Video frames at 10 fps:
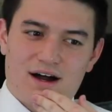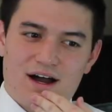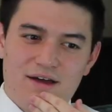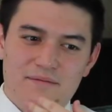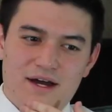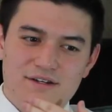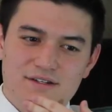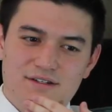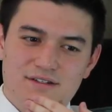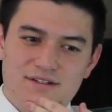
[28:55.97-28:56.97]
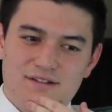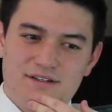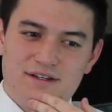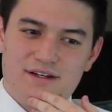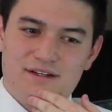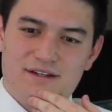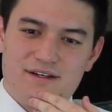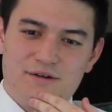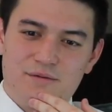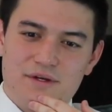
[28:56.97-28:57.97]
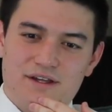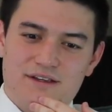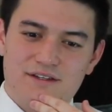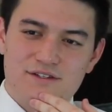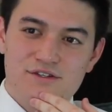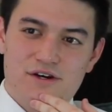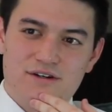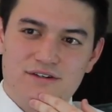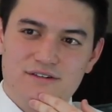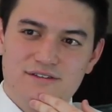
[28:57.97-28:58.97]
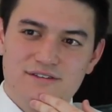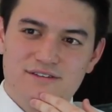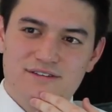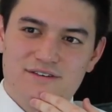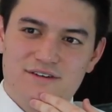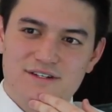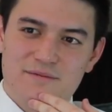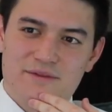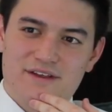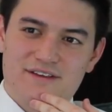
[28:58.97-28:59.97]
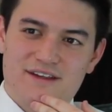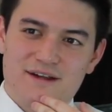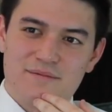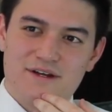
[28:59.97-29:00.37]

I imagined that it would be like this jungle or something that I'd